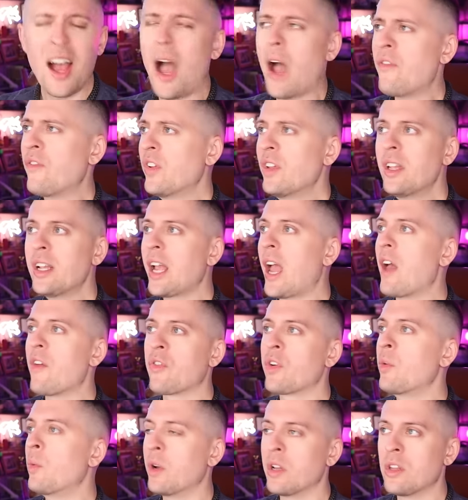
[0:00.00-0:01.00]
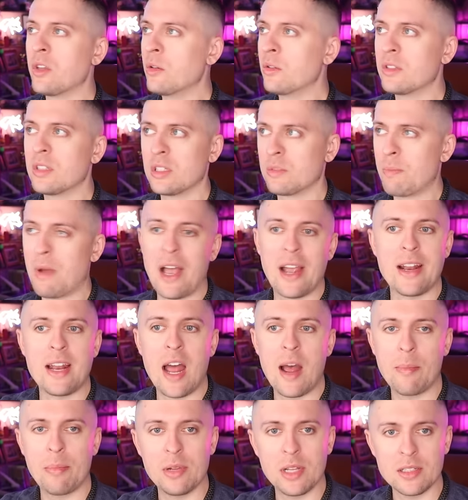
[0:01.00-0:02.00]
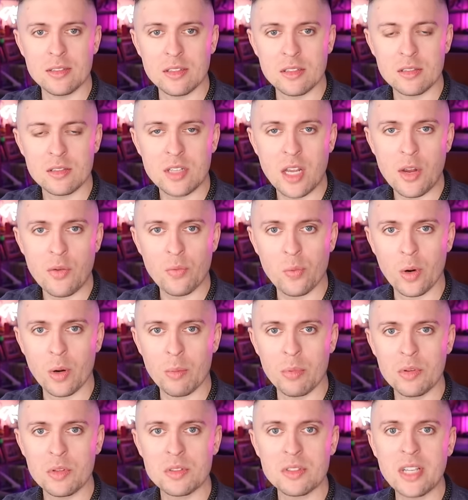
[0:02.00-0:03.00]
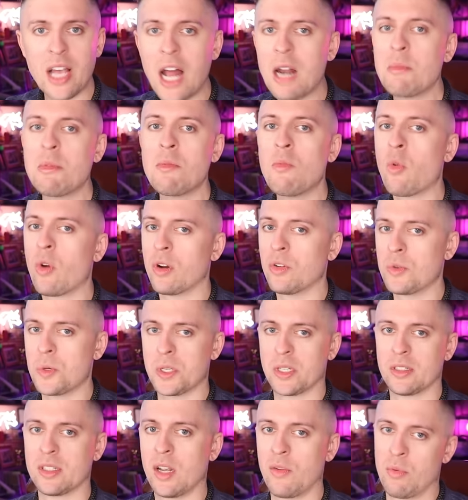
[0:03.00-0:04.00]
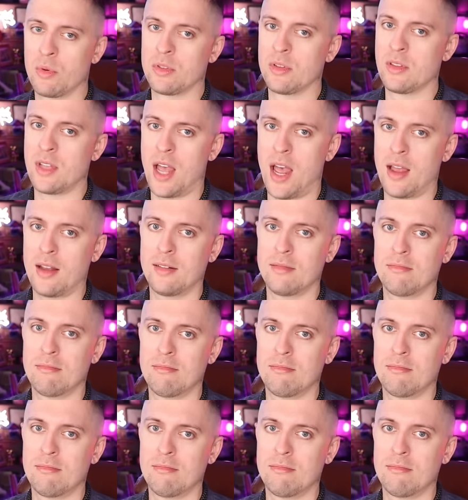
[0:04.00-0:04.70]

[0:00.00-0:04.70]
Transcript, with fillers: I feel like everyone uses pineapple as a safe word, but there's gotta be more interesting safe words than that.